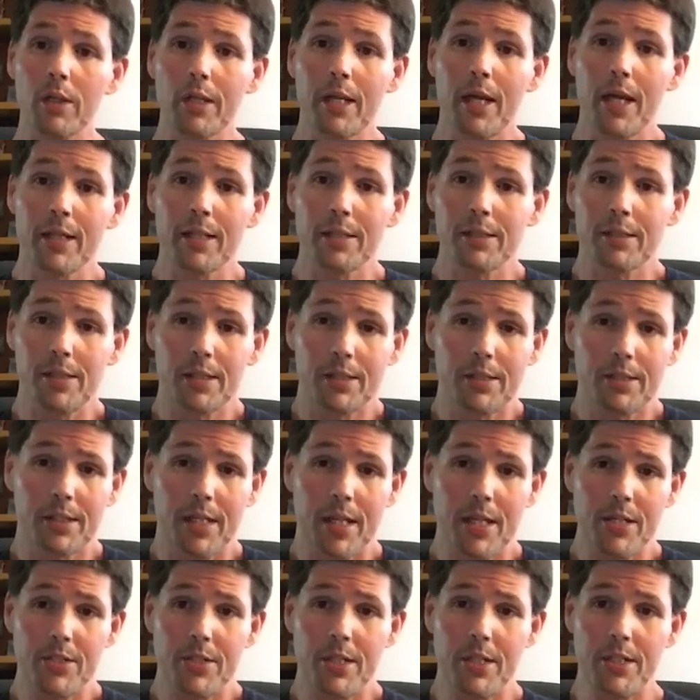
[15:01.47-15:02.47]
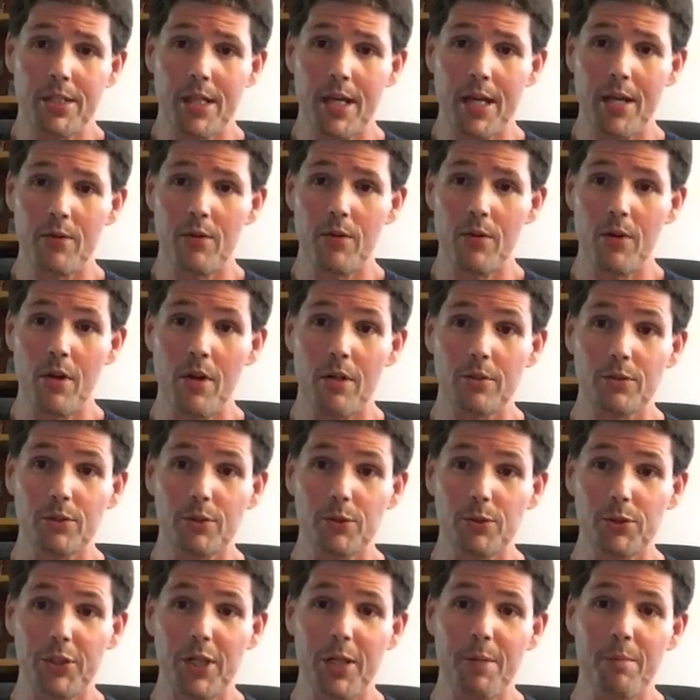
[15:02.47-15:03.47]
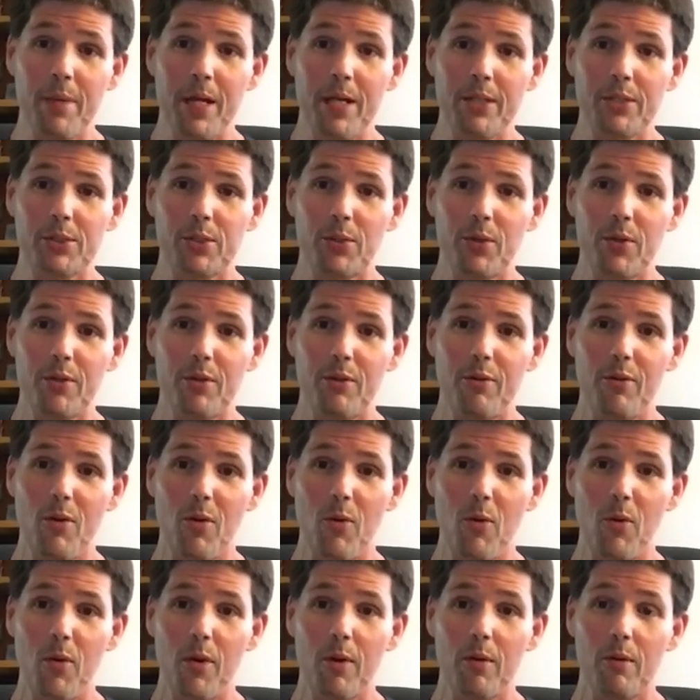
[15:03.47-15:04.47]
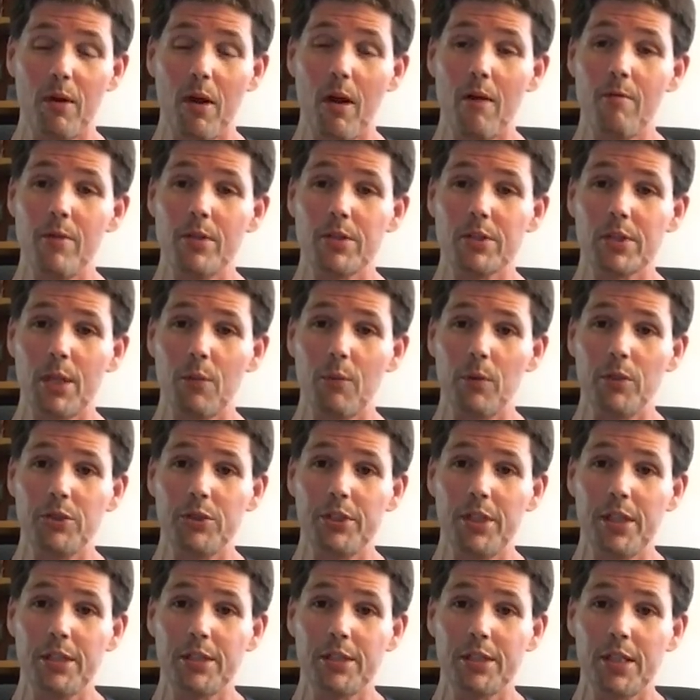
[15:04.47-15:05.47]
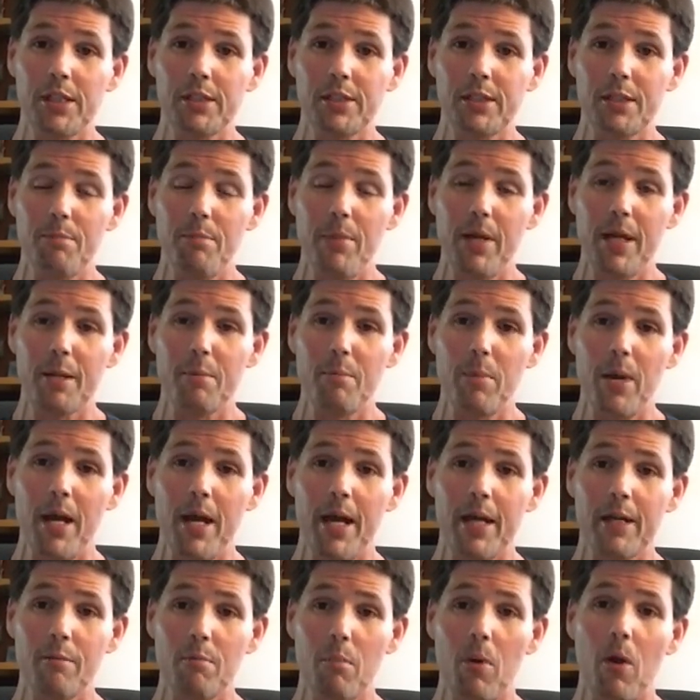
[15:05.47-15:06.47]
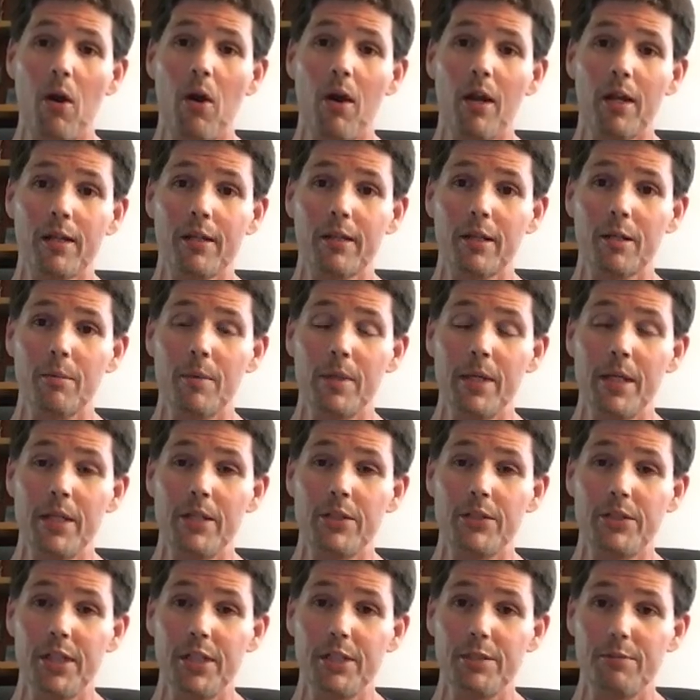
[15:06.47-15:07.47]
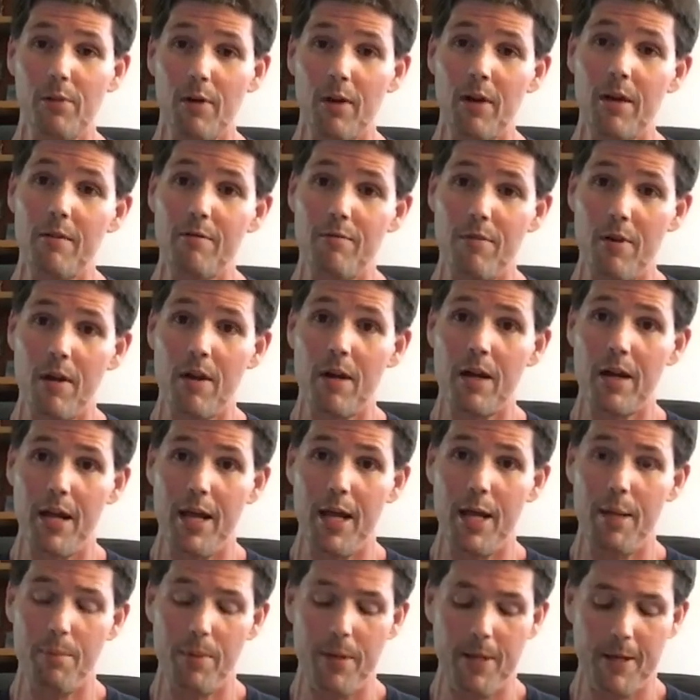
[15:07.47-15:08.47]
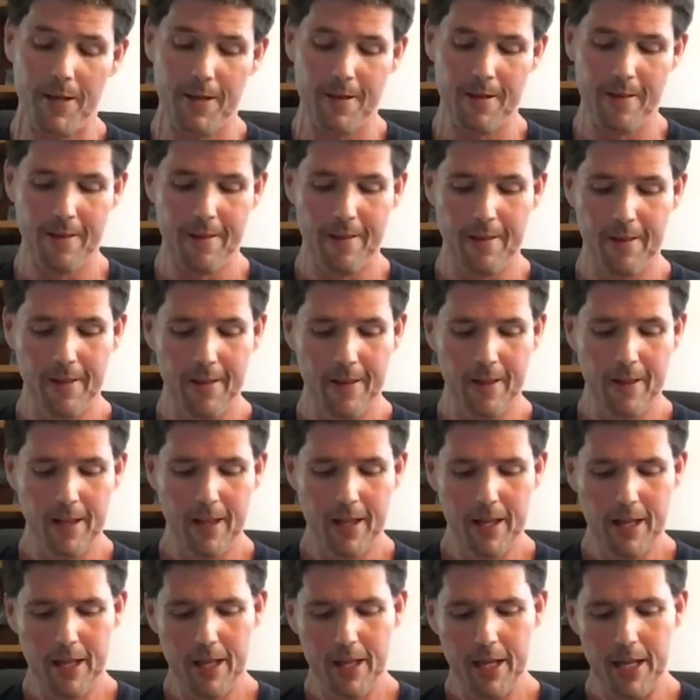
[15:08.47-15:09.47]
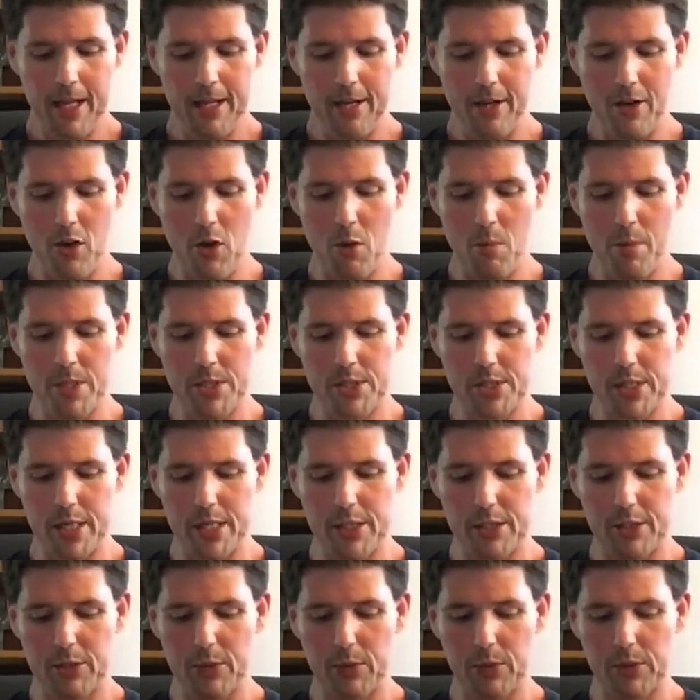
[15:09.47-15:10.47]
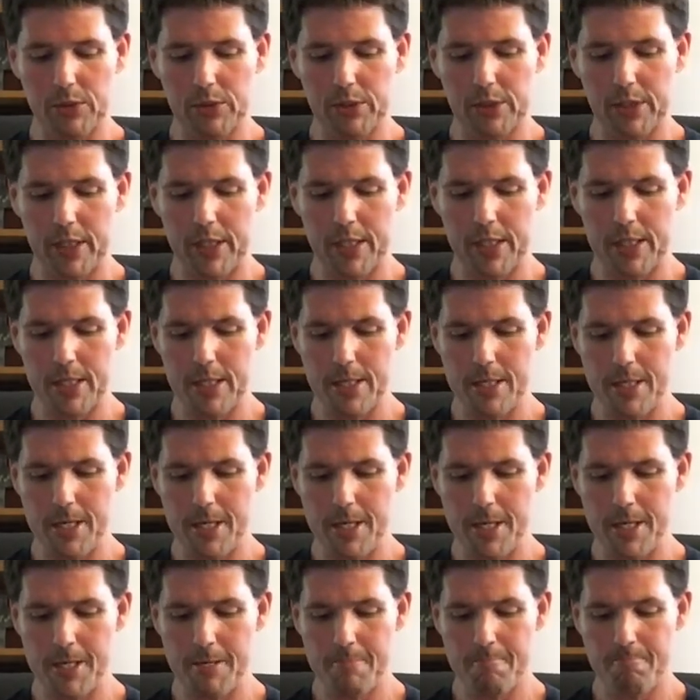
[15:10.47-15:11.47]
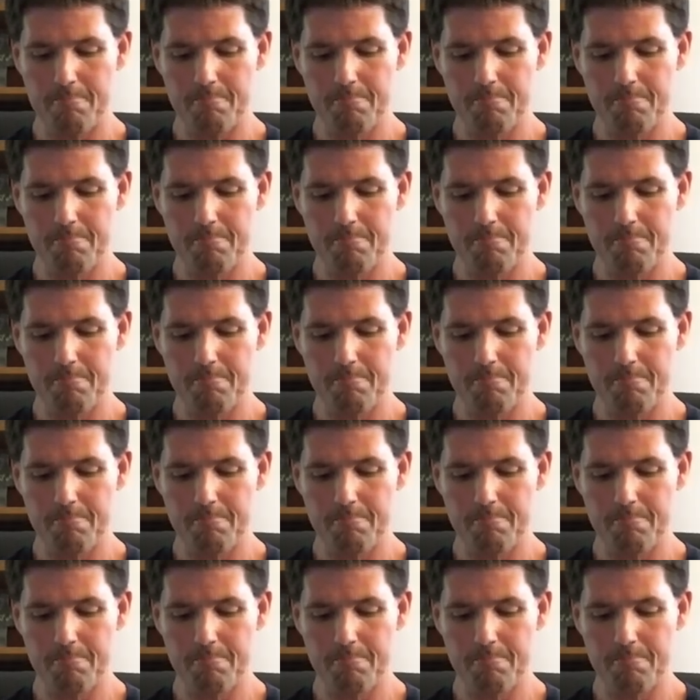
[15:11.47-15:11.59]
kind of success she's had or not, so she meets her at the door, and obviously when she sees the big bag of barley coming in, she's very, very happy. And Naomi says to her,